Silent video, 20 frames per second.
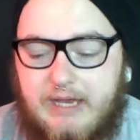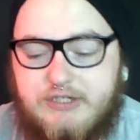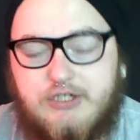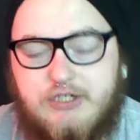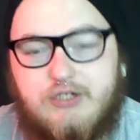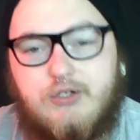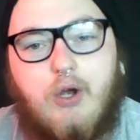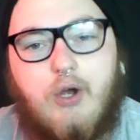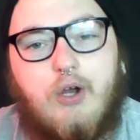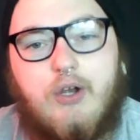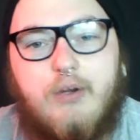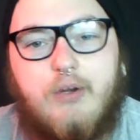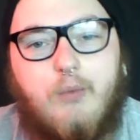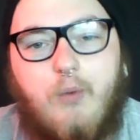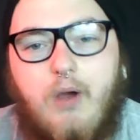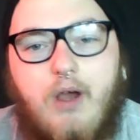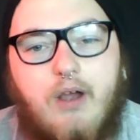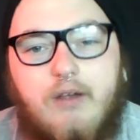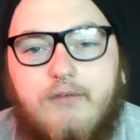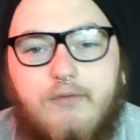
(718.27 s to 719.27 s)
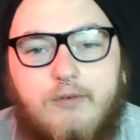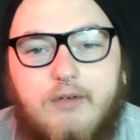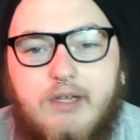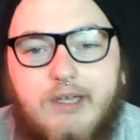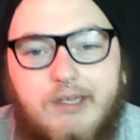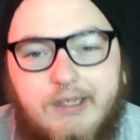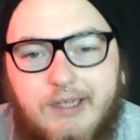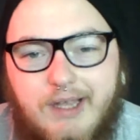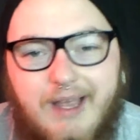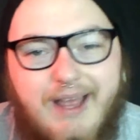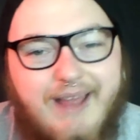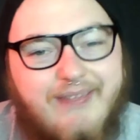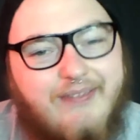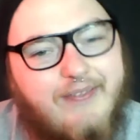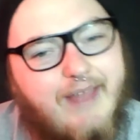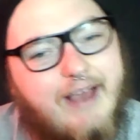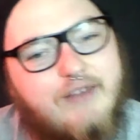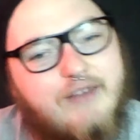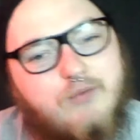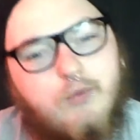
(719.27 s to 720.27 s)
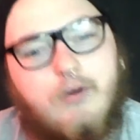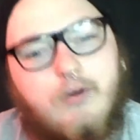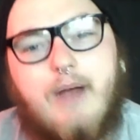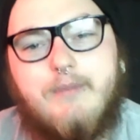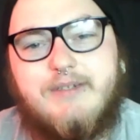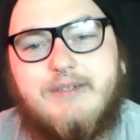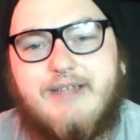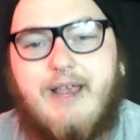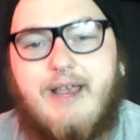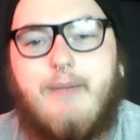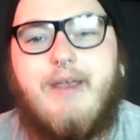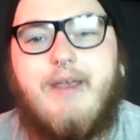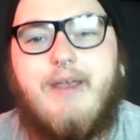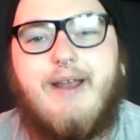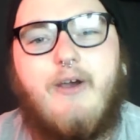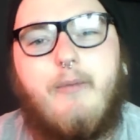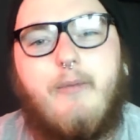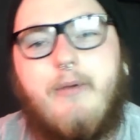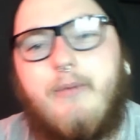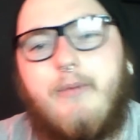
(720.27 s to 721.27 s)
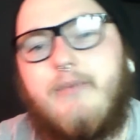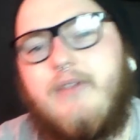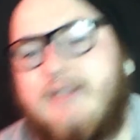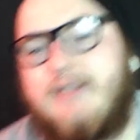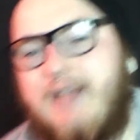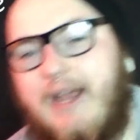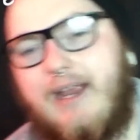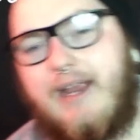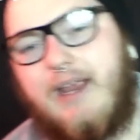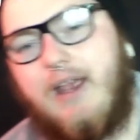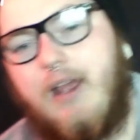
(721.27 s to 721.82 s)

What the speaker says: It's just not going to work for you, and that's what upset me a little bit with the